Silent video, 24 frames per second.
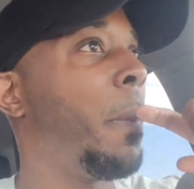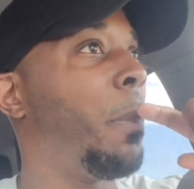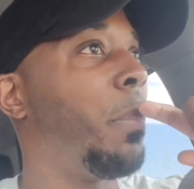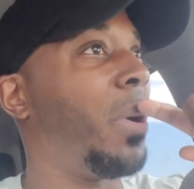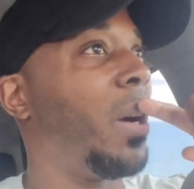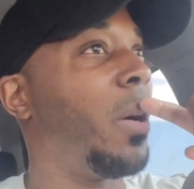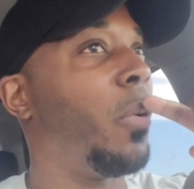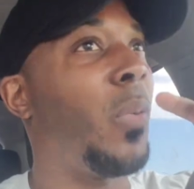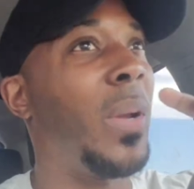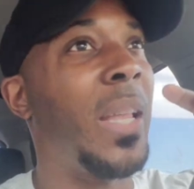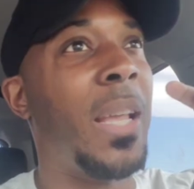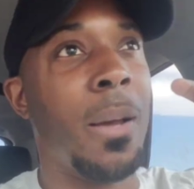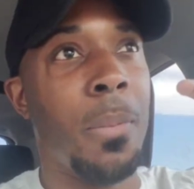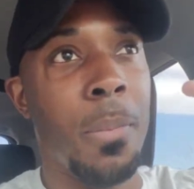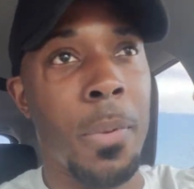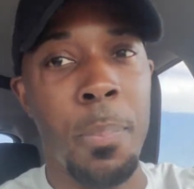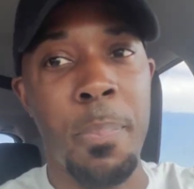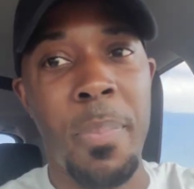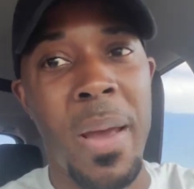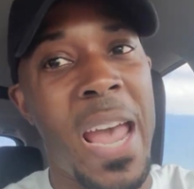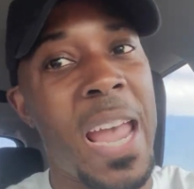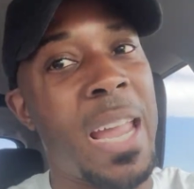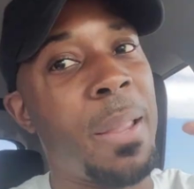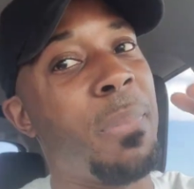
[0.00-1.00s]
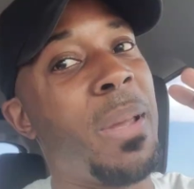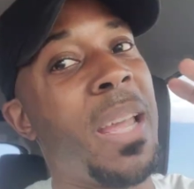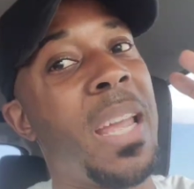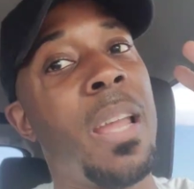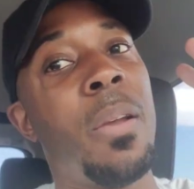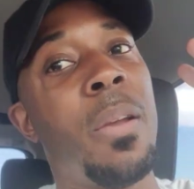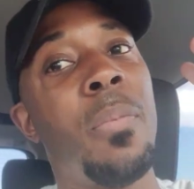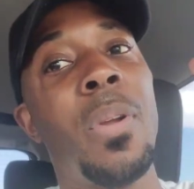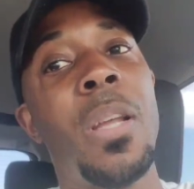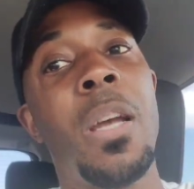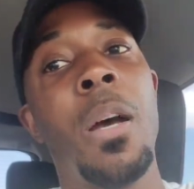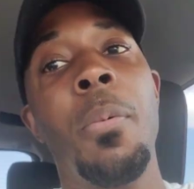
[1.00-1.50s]
But we coming back,
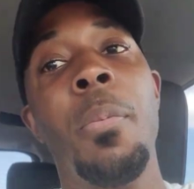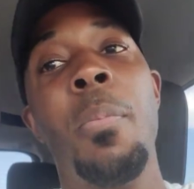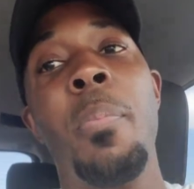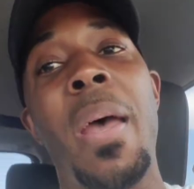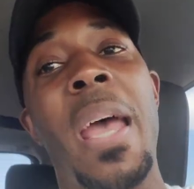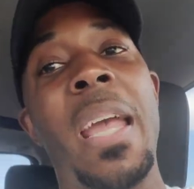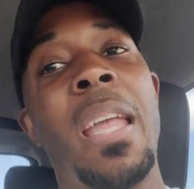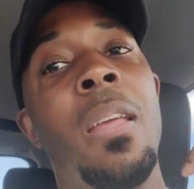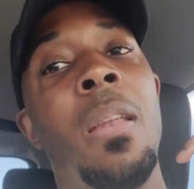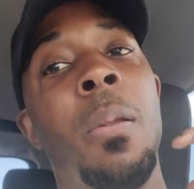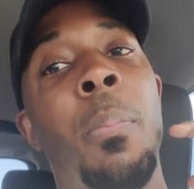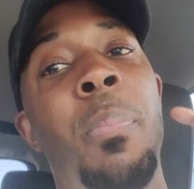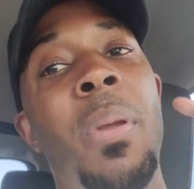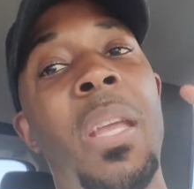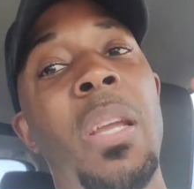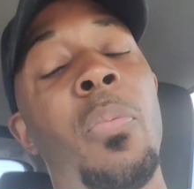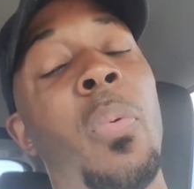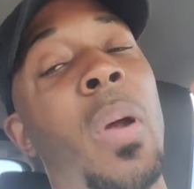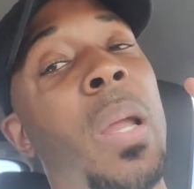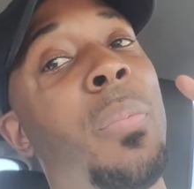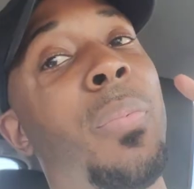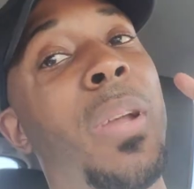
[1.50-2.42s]
man. We coming back in a big way.